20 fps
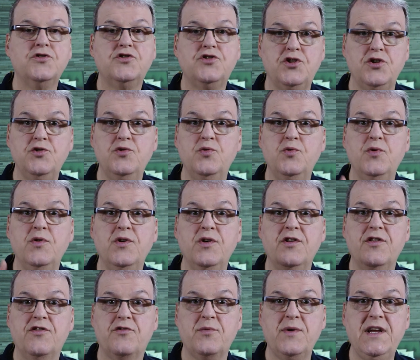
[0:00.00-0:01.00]
Two,
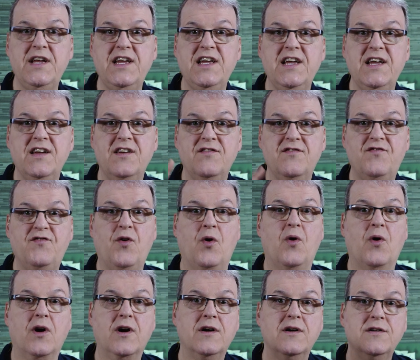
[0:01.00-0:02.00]
three,
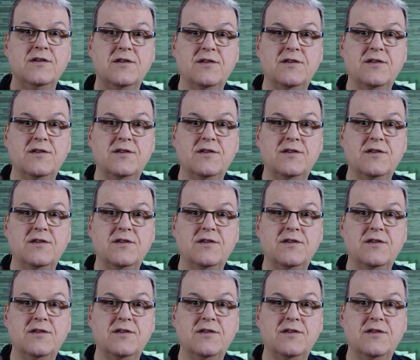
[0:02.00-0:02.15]
four.